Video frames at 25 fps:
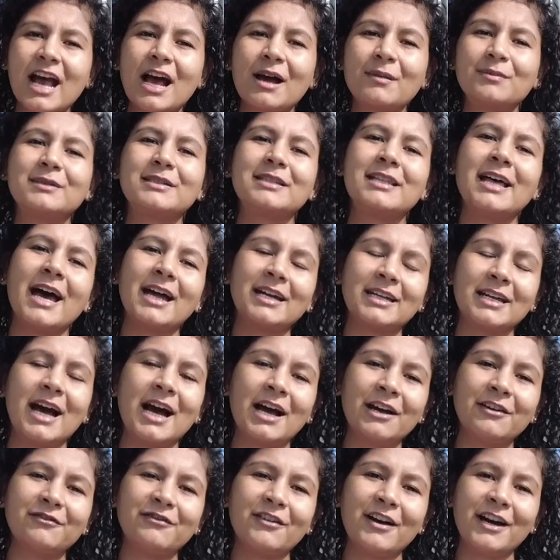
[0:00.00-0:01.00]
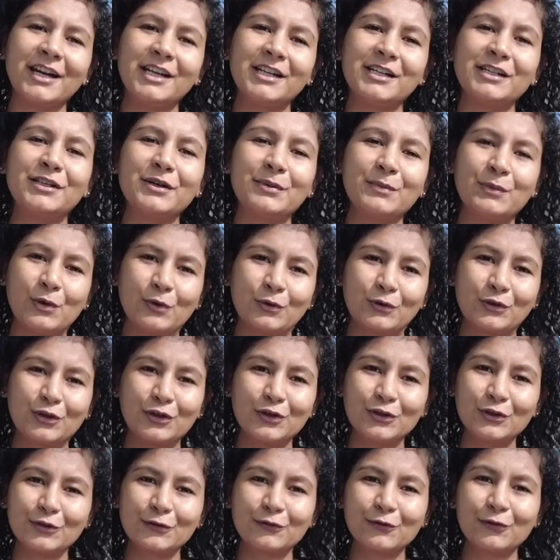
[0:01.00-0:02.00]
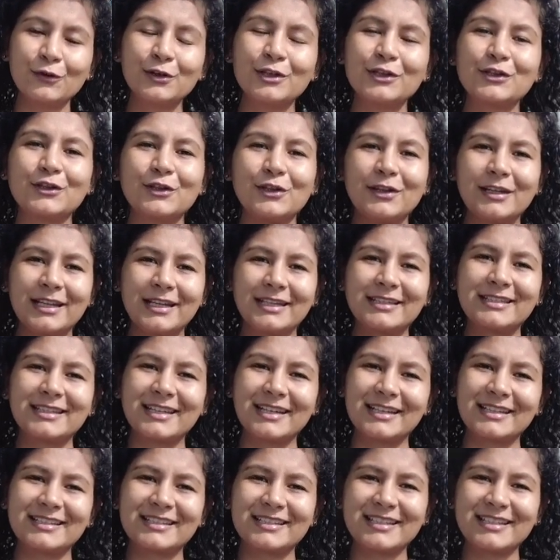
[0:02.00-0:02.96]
apps that I find the most useful, so let's get